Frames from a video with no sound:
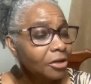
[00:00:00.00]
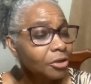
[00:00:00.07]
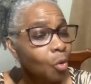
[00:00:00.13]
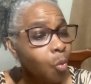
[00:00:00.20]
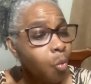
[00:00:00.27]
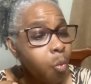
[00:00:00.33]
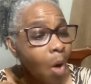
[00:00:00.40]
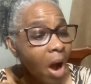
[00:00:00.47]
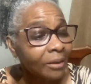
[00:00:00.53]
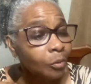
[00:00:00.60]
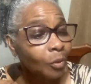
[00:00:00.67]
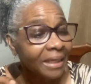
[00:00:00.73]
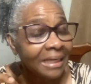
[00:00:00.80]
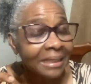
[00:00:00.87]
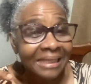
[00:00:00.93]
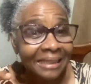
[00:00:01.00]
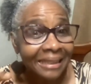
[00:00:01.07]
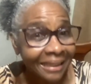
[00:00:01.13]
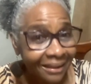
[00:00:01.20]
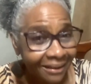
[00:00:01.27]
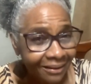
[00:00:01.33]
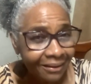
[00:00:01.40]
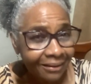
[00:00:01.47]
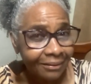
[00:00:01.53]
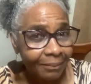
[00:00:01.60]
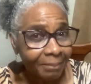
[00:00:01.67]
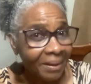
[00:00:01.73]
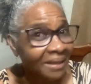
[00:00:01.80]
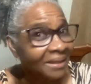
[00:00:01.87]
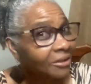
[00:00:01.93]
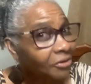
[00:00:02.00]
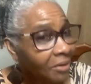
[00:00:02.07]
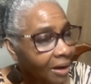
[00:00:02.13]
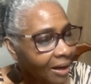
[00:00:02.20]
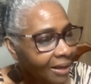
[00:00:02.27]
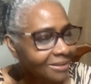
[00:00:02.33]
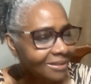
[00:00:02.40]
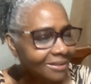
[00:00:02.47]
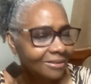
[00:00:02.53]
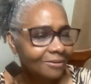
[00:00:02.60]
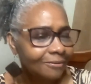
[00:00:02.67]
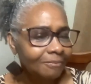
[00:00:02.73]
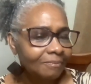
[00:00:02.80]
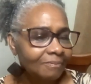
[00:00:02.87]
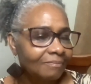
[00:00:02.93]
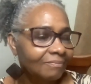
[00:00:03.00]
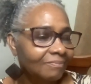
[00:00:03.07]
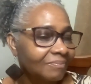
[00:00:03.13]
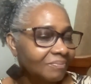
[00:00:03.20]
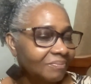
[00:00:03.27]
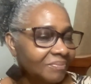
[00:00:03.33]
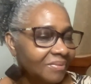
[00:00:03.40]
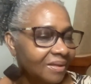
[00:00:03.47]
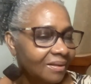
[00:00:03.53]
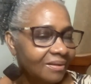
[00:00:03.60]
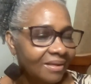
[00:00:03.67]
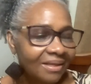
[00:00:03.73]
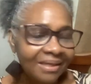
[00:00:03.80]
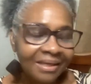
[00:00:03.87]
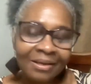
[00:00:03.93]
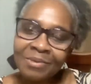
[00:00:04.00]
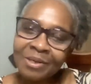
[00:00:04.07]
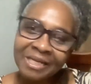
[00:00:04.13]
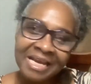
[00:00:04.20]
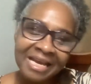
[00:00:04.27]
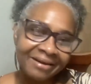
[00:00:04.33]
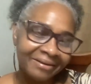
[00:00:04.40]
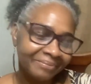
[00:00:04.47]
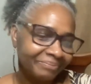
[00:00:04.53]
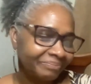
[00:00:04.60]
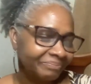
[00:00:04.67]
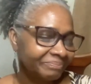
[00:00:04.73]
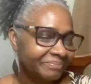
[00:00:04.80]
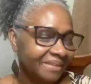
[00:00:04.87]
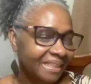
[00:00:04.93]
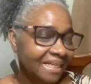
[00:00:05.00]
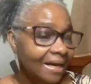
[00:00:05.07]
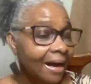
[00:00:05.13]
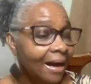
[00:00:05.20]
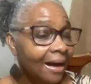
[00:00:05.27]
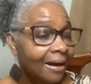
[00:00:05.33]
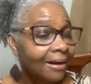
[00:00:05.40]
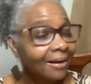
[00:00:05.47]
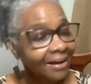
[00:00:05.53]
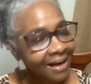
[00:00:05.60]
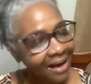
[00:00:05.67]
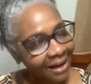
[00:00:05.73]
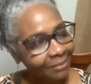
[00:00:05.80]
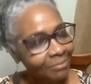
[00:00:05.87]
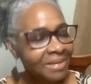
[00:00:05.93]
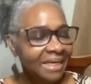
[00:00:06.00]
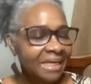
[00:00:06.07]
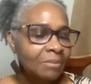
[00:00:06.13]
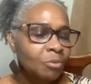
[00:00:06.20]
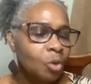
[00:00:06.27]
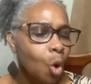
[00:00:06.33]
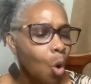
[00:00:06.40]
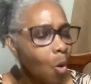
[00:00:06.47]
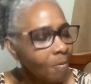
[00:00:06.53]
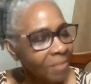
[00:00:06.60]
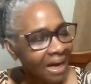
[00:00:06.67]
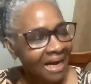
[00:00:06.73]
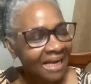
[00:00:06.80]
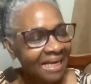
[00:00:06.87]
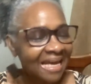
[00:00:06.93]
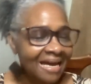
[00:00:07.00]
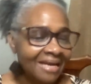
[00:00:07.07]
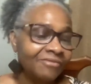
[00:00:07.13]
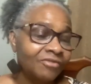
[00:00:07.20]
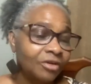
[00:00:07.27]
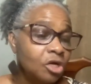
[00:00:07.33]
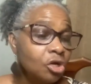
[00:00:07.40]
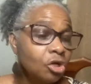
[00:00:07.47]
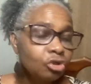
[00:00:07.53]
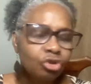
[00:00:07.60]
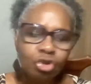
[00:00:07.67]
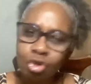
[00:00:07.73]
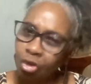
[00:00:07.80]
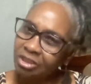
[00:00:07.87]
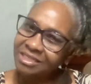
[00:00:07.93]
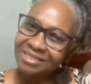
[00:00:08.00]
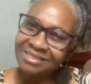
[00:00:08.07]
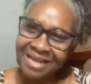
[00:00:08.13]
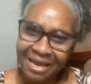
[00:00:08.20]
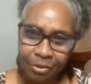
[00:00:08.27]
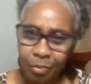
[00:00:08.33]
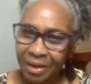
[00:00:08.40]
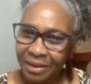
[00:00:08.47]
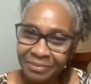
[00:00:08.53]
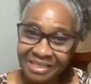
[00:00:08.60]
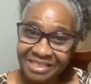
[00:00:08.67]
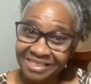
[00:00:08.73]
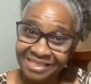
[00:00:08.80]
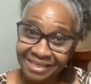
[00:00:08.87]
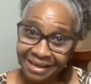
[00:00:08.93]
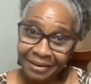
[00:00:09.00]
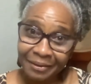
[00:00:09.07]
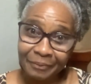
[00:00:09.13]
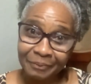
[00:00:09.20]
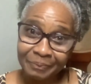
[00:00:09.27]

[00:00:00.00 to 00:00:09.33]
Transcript: the one where them kill on the cross. Him not there, because God make him come back alive, just like what him did say."